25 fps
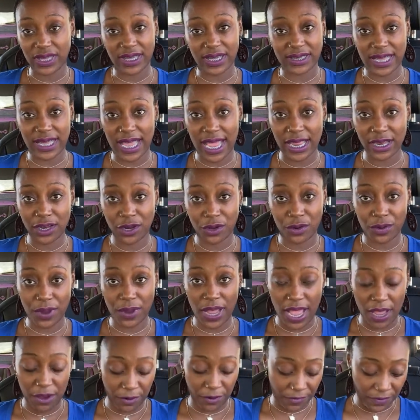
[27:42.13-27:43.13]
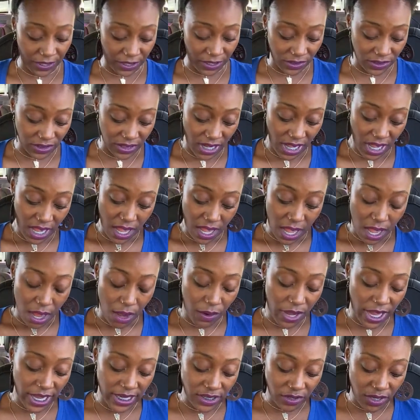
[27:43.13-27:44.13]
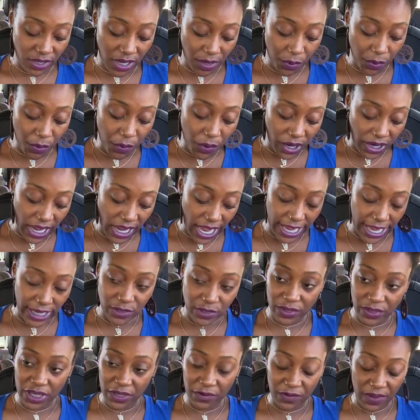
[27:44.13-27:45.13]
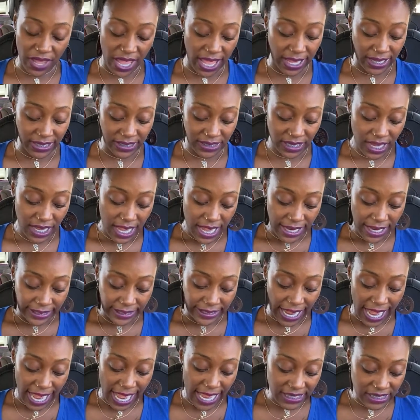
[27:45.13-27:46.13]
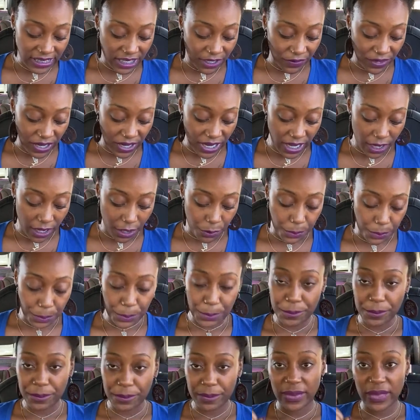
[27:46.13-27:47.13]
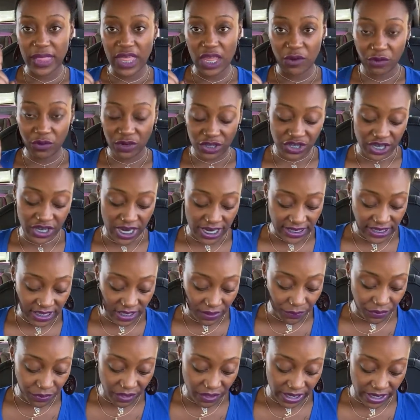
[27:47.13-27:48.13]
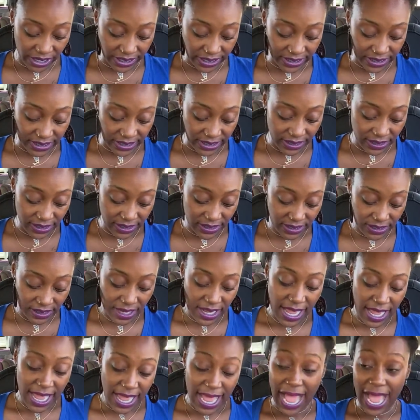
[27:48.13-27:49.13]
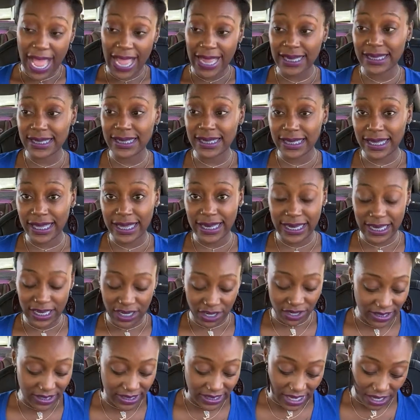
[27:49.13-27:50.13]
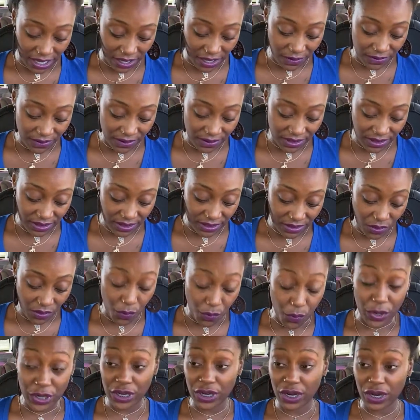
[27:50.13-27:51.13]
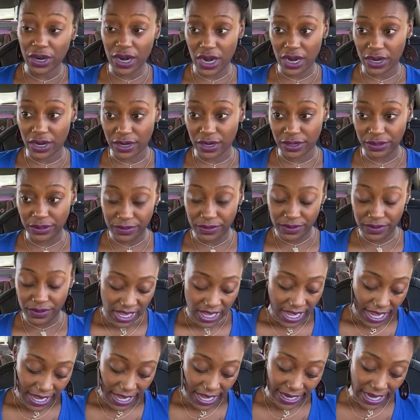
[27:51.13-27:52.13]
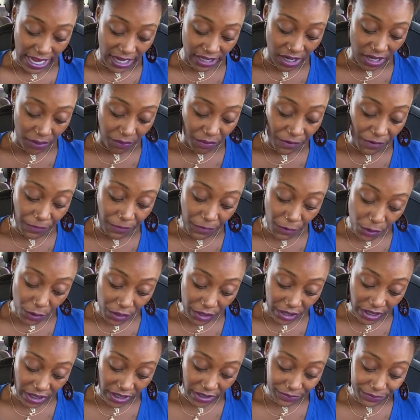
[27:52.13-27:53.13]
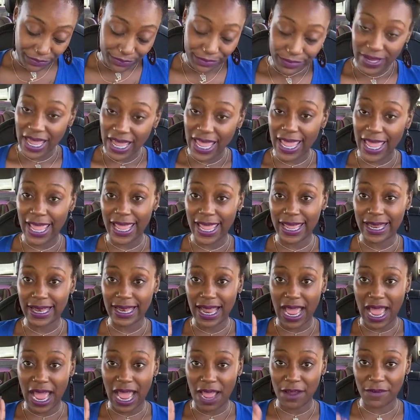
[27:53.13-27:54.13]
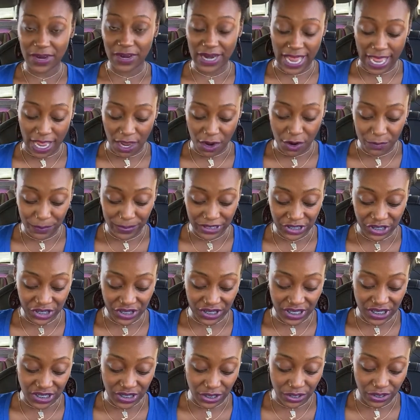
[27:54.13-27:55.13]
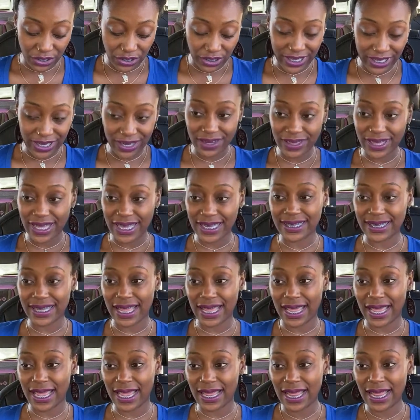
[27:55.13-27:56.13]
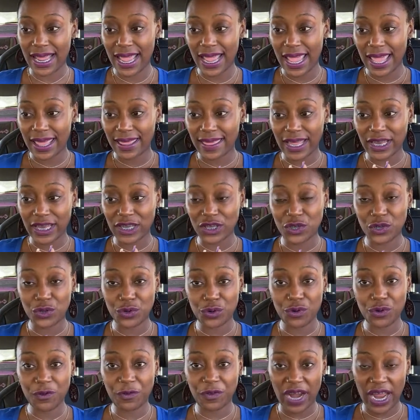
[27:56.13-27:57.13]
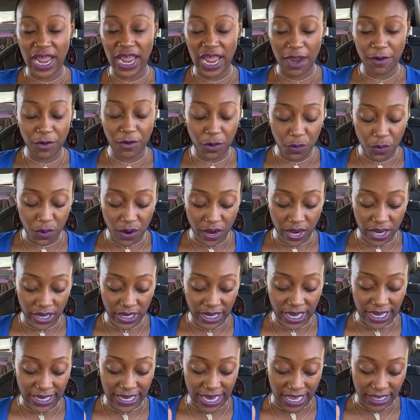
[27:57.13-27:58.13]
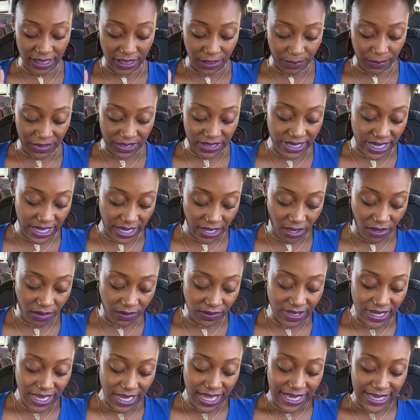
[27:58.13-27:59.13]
So I know how it feels. Okay, so number one, guys, really fast. Not asking for help, rejecting praises, isolating yourselves when you're hurt. Now, number four, and I forgot who mentioned this earlier. They said they do for everyone and not themselves.